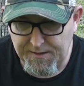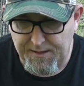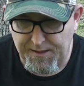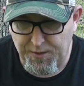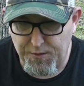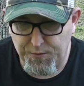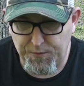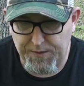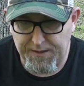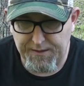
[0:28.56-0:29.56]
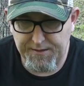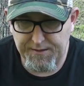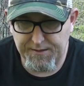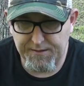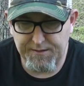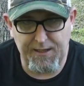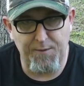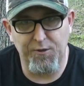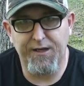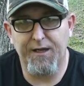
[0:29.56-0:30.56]
I know
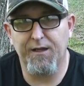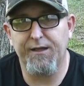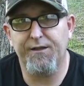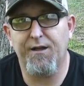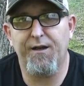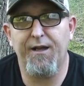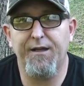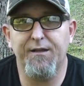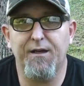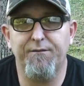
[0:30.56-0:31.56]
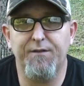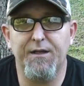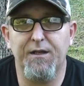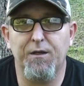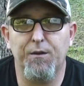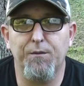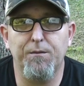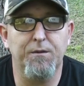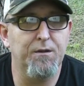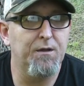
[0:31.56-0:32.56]
Cameron Kelly done a
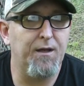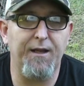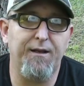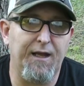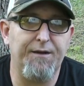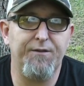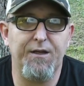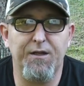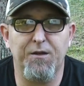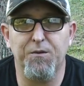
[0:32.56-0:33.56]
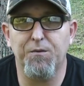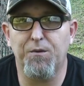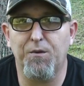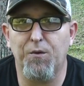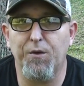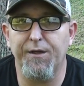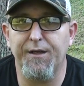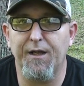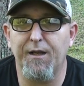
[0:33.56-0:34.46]
live video on